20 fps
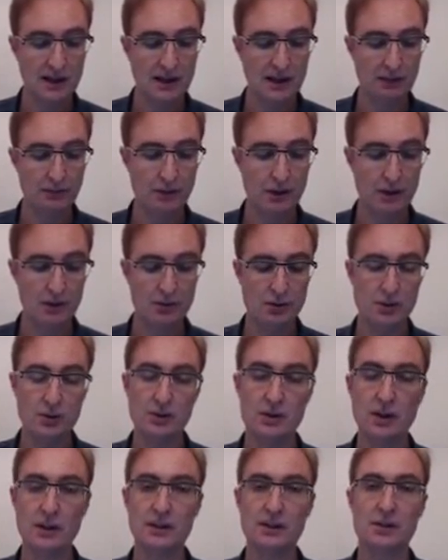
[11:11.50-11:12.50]
If we
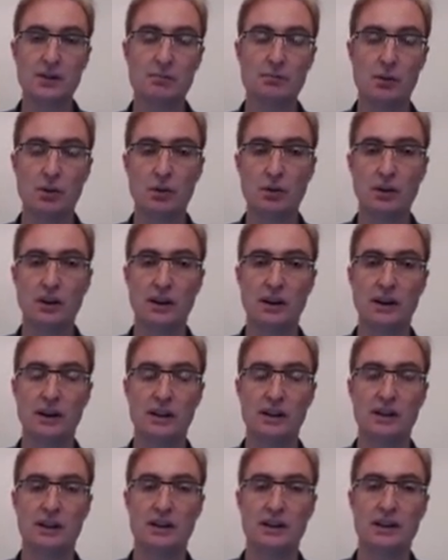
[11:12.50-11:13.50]
choose a smaller
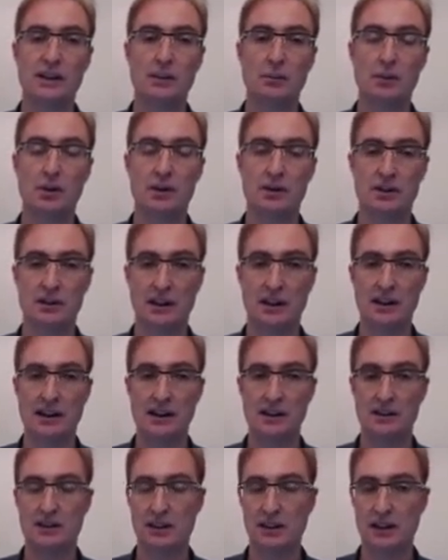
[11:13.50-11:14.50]
network delay
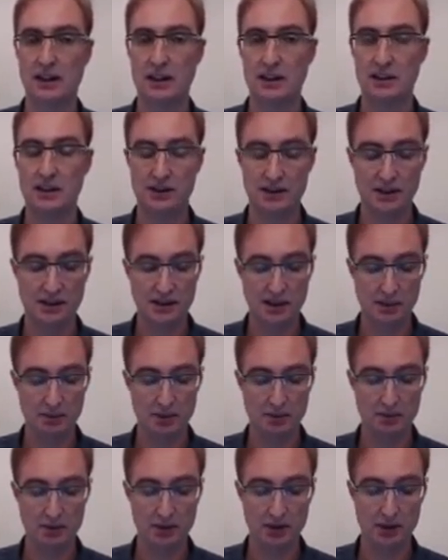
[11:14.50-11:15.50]
as the largest
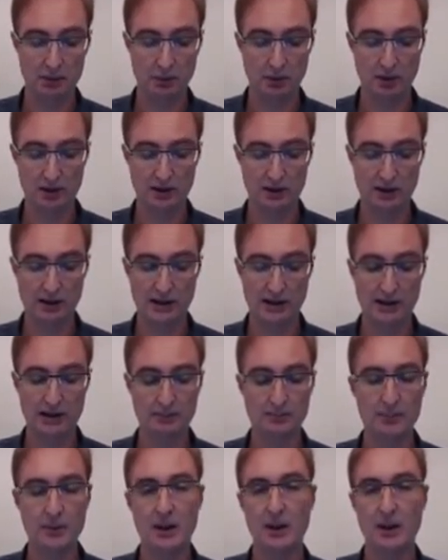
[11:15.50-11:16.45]
acceptable network delay,